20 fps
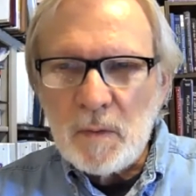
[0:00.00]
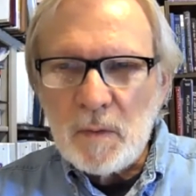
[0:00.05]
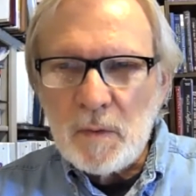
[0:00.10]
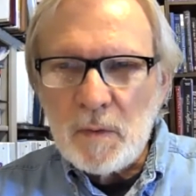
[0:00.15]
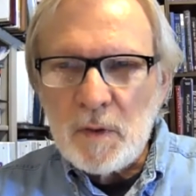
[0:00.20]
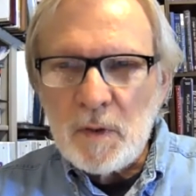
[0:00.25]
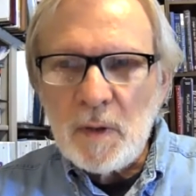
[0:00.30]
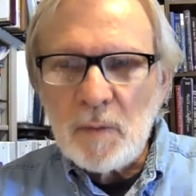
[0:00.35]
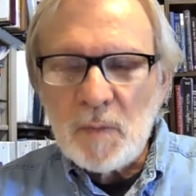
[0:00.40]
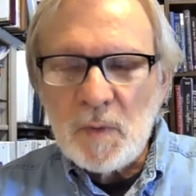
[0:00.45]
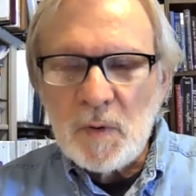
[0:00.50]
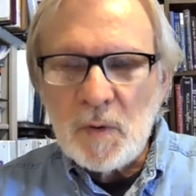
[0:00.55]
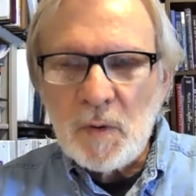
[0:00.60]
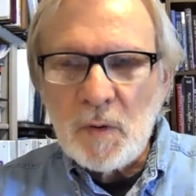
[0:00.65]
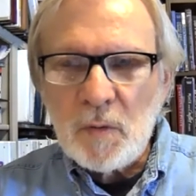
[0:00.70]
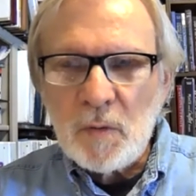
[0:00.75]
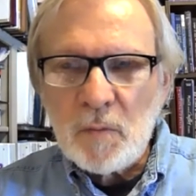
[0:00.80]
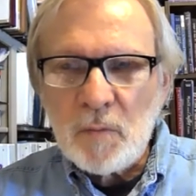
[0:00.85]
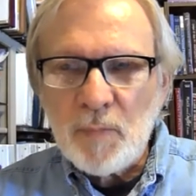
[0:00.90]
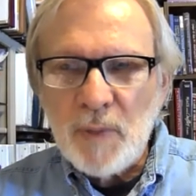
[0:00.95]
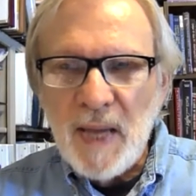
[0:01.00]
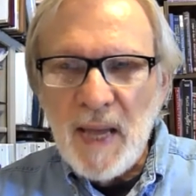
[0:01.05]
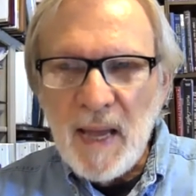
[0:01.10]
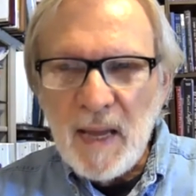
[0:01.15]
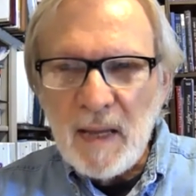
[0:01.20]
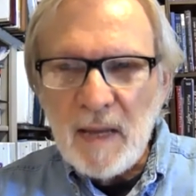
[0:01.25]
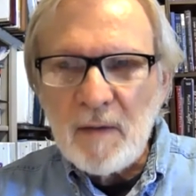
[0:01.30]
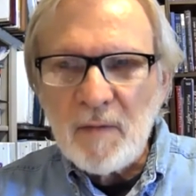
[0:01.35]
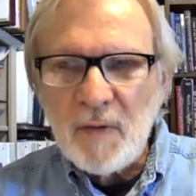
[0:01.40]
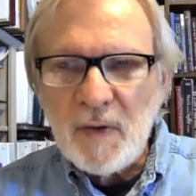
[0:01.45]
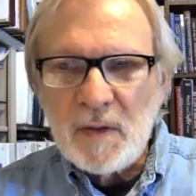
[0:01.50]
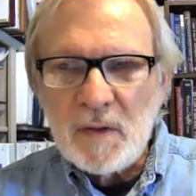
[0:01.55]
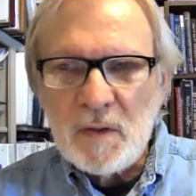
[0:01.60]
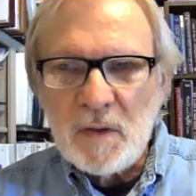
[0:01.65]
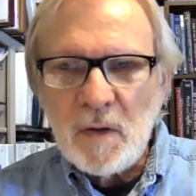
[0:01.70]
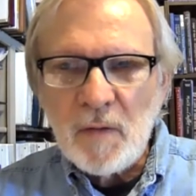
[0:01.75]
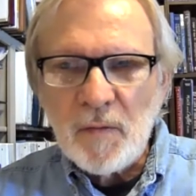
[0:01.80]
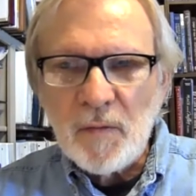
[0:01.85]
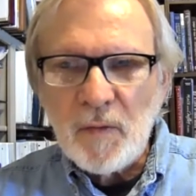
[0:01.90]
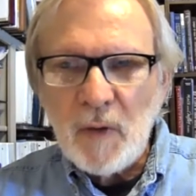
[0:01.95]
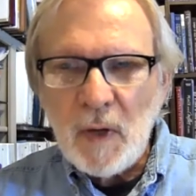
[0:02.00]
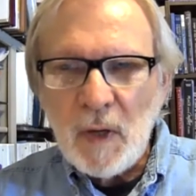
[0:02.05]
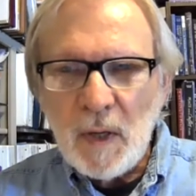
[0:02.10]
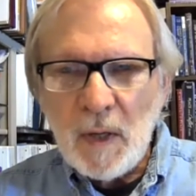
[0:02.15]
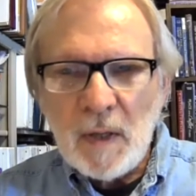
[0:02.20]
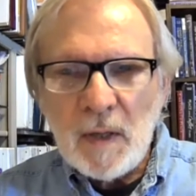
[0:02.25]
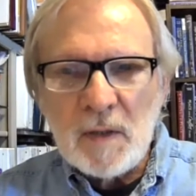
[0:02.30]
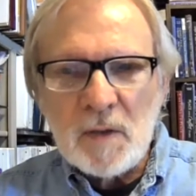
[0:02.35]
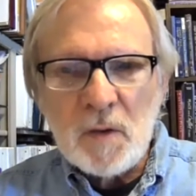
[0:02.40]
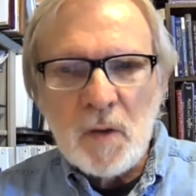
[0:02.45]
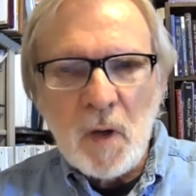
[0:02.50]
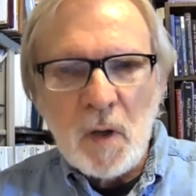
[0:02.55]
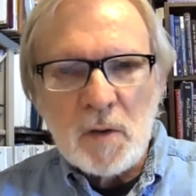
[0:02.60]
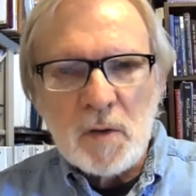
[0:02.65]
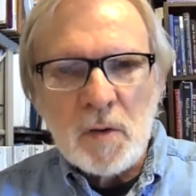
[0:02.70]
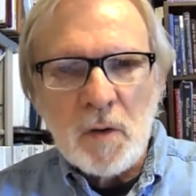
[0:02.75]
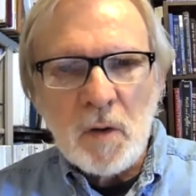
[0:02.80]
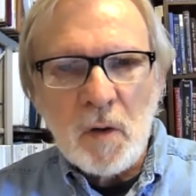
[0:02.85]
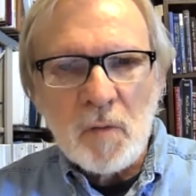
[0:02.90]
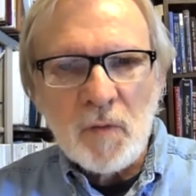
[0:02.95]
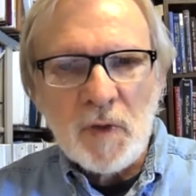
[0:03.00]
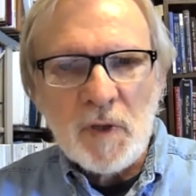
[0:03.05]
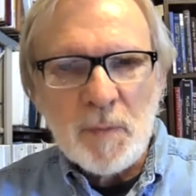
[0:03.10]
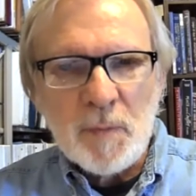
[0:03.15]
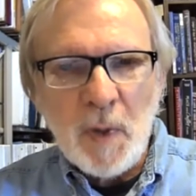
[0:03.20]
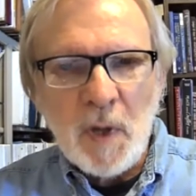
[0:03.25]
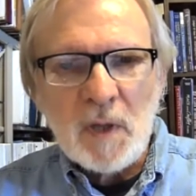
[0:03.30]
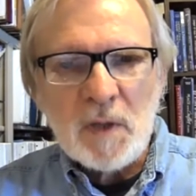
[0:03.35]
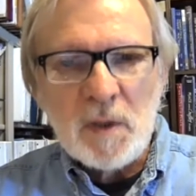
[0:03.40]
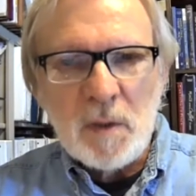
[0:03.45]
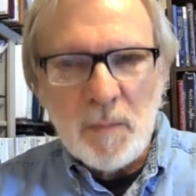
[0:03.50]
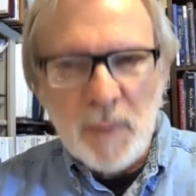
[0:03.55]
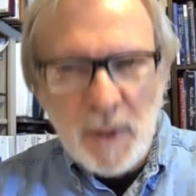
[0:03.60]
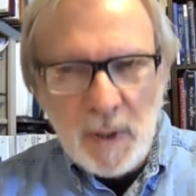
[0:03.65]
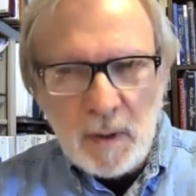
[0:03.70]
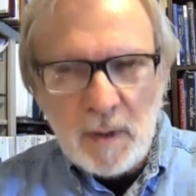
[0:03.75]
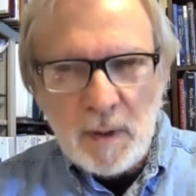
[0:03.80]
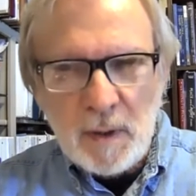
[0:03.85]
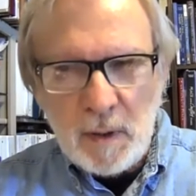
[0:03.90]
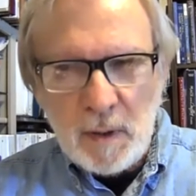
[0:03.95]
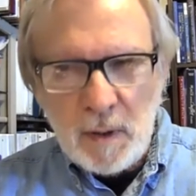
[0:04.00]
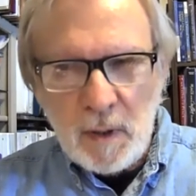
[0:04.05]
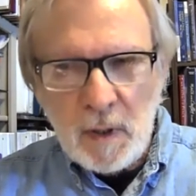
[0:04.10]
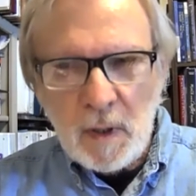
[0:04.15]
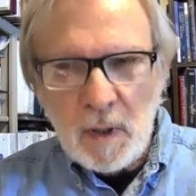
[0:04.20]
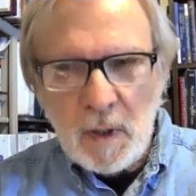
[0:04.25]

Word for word: seem to behave as if it's also a responsibility.